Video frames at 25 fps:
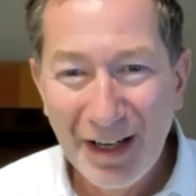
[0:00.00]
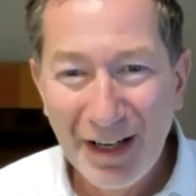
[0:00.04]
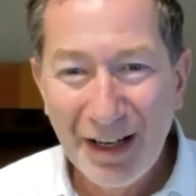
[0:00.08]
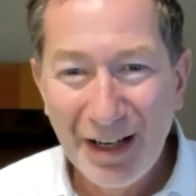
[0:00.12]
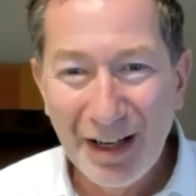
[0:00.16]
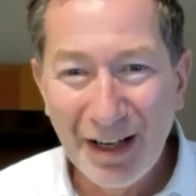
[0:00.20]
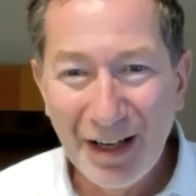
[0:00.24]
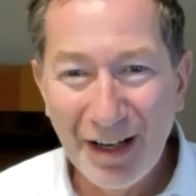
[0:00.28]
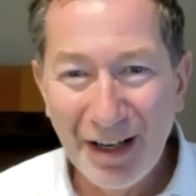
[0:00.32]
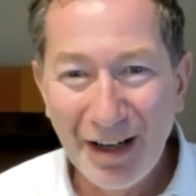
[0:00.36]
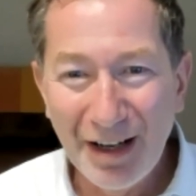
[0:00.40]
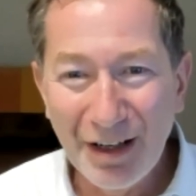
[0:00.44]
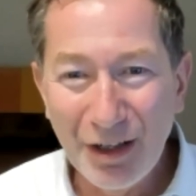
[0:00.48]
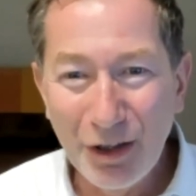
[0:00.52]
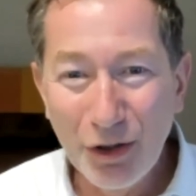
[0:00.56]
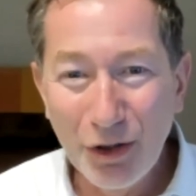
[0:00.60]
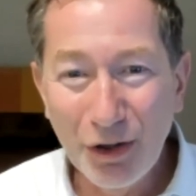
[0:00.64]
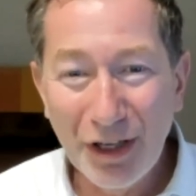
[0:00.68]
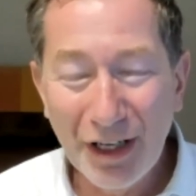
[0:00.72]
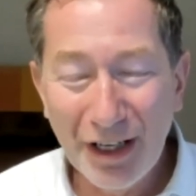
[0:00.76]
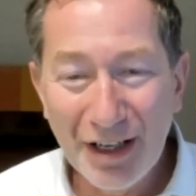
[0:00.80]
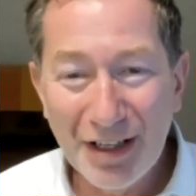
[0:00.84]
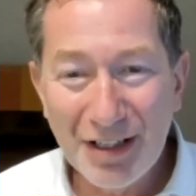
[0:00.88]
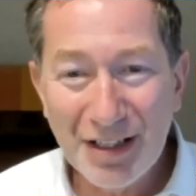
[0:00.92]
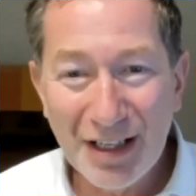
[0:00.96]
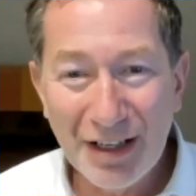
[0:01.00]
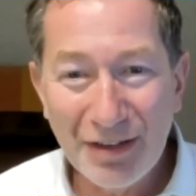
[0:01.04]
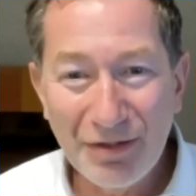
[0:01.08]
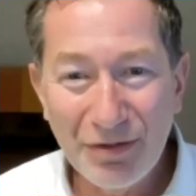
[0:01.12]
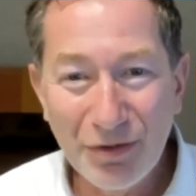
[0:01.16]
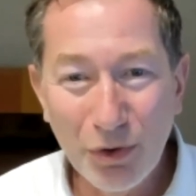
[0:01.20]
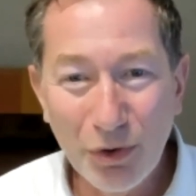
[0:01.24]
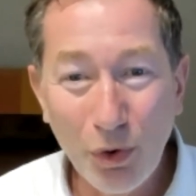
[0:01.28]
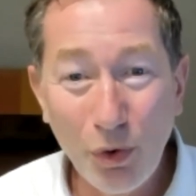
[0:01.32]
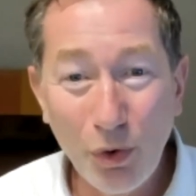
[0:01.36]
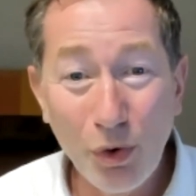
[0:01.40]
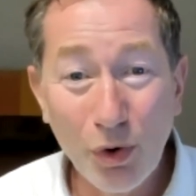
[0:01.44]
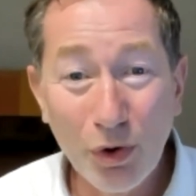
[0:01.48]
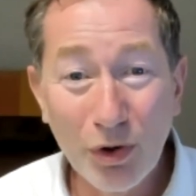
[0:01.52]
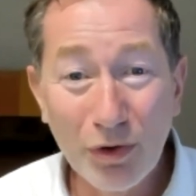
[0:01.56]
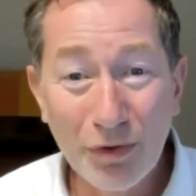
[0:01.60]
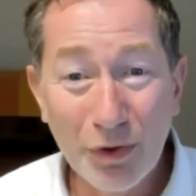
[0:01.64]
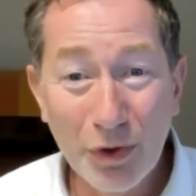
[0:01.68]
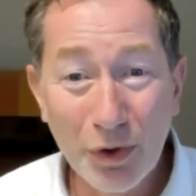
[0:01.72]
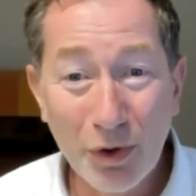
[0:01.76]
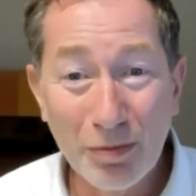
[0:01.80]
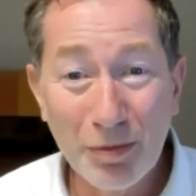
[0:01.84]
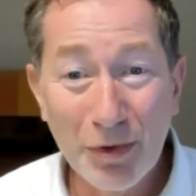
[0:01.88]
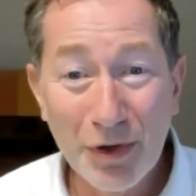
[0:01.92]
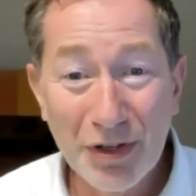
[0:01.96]
looking as if all of
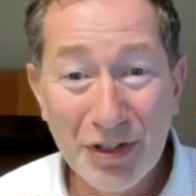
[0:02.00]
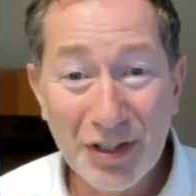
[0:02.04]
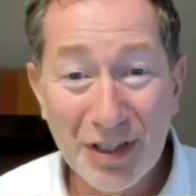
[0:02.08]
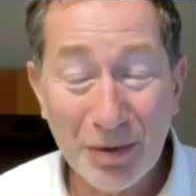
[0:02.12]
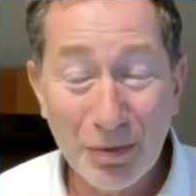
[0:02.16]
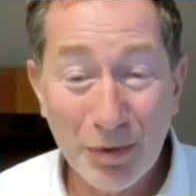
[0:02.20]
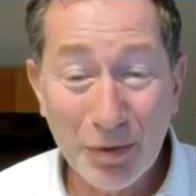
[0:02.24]
your music